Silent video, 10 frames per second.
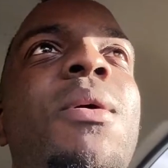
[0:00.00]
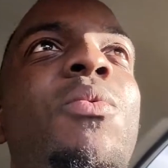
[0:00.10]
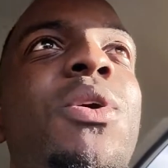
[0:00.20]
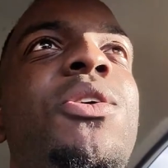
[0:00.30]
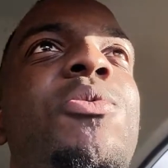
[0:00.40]

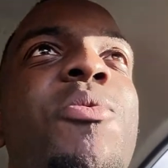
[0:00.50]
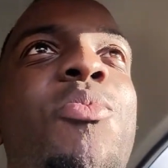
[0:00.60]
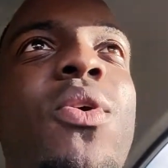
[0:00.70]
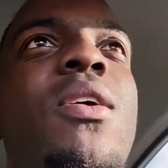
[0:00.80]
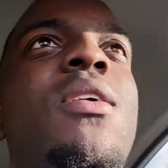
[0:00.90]
and we should be
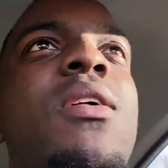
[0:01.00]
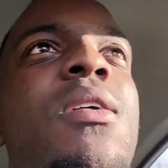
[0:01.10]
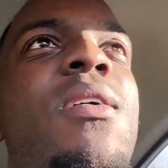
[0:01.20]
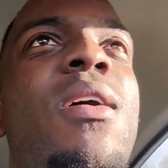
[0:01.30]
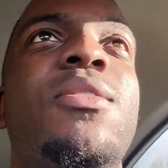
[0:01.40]
pulling
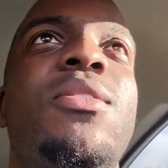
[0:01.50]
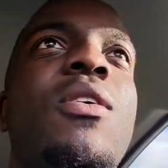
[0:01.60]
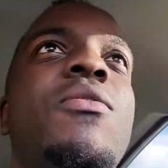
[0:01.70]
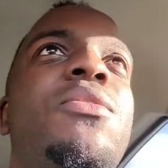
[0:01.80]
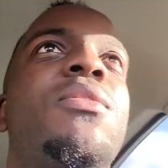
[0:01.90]

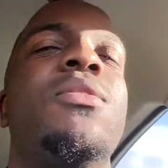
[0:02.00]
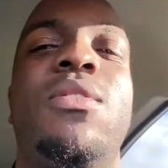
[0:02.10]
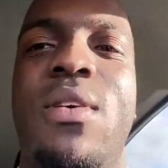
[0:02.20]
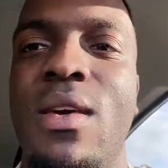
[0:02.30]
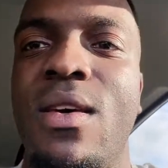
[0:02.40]
ourselves
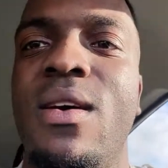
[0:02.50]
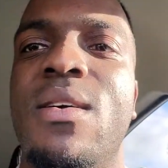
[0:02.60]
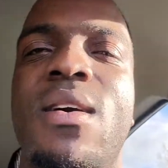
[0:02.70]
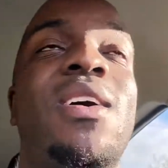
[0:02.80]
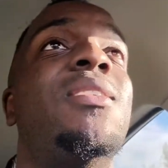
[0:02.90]
together
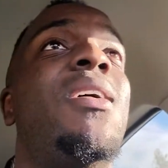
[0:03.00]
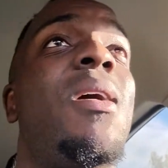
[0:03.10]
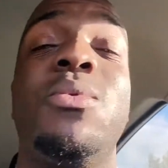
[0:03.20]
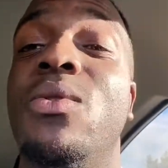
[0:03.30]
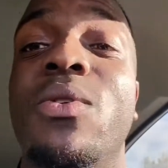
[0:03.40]
and
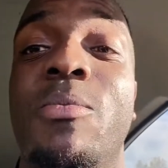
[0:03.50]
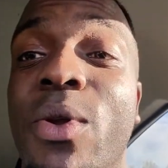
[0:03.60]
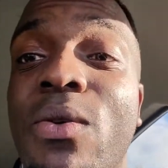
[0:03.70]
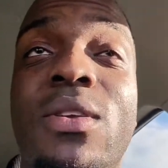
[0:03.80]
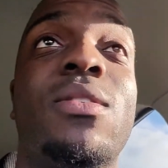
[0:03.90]
absolutely
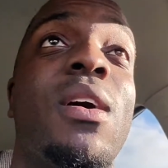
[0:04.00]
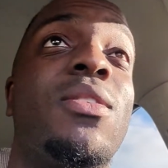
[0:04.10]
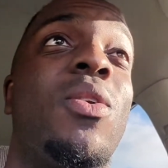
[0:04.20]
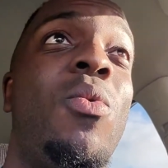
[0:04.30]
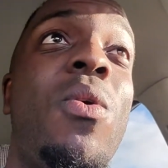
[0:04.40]
blowing these guys
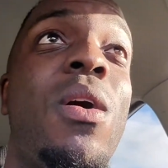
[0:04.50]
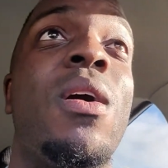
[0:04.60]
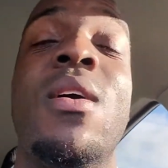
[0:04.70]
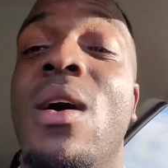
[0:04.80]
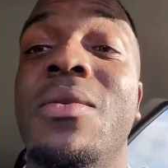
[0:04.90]
out of the
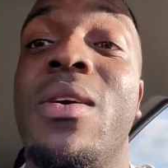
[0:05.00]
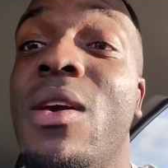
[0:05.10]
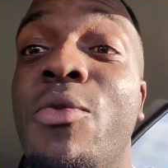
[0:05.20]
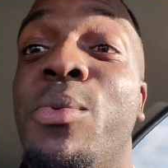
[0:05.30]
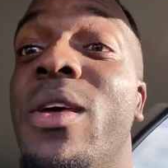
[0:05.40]
water. I don't
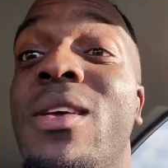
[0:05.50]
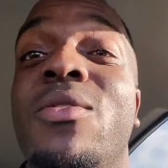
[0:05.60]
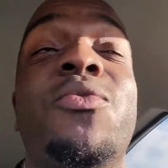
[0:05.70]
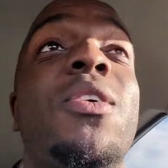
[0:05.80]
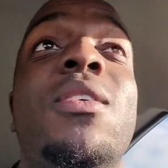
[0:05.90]
care if we're playing
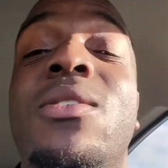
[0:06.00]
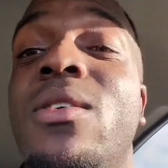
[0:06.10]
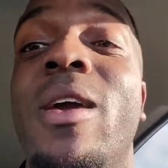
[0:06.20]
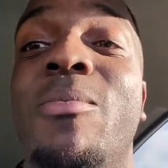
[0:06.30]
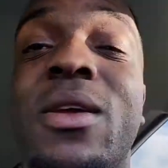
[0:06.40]
in fucking
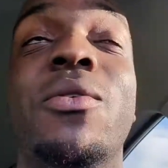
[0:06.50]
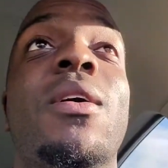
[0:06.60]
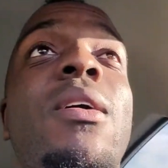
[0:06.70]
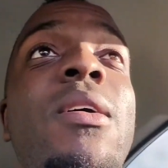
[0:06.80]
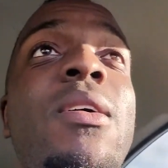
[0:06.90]

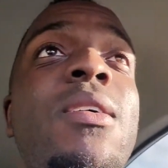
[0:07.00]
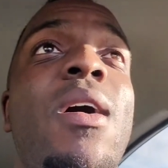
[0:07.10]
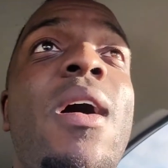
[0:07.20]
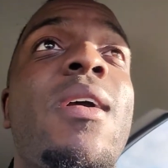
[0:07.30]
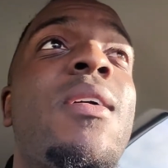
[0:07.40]
Siberia,
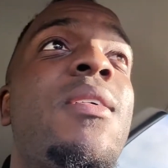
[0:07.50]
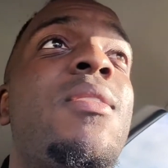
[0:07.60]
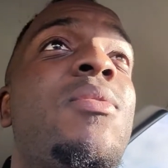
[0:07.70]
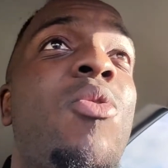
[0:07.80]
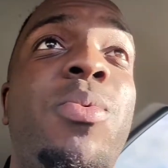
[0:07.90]
all right?
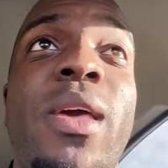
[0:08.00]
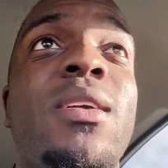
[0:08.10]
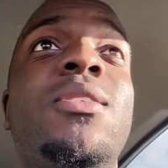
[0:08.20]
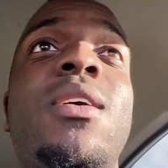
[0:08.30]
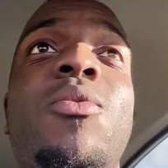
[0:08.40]
We're
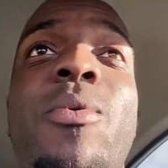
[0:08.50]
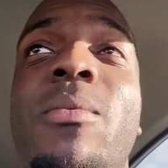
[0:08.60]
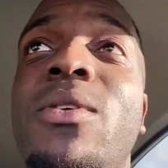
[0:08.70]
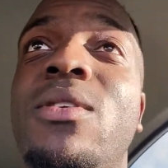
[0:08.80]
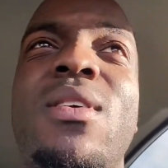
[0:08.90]
playing in Czech
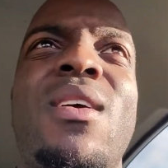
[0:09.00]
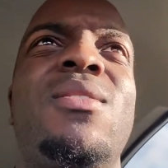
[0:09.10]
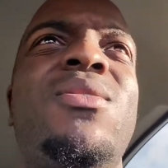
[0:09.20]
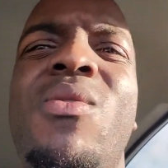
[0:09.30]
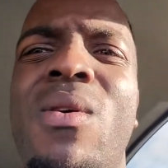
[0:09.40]
Republic
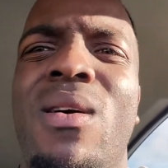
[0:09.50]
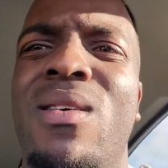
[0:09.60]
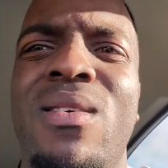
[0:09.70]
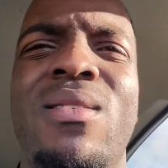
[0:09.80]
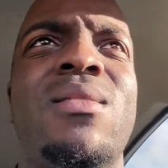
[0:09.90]
today. So what?
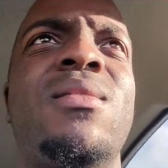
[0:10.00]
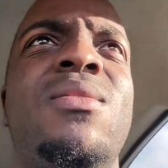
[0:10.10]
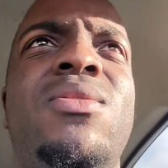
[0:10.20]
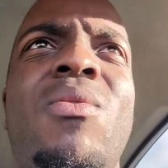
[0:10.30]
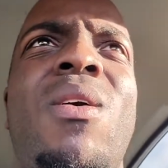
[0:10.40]

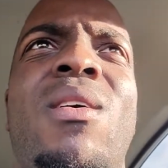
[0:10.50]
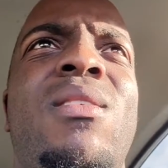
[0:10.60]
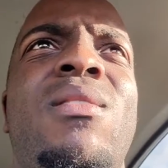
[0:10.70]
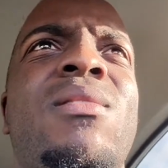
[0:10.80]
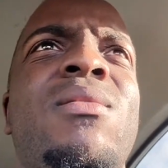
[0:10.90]
So what?
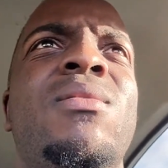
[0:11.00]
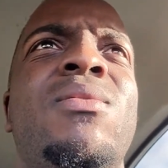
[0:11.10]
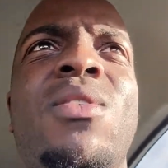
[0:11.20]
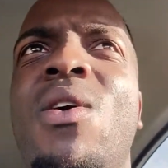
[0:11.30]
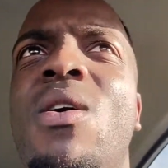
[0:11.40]

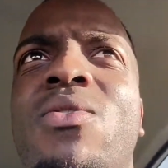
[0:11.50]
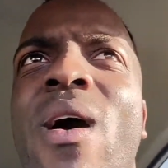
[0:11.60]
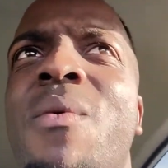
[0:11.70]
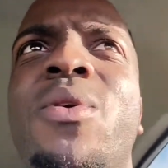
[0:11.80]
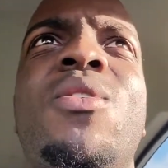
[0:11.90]
They got a
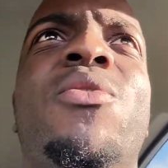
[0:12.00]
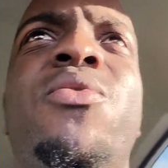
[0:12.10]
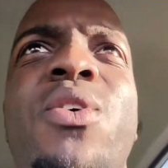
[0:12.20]
ground. They got,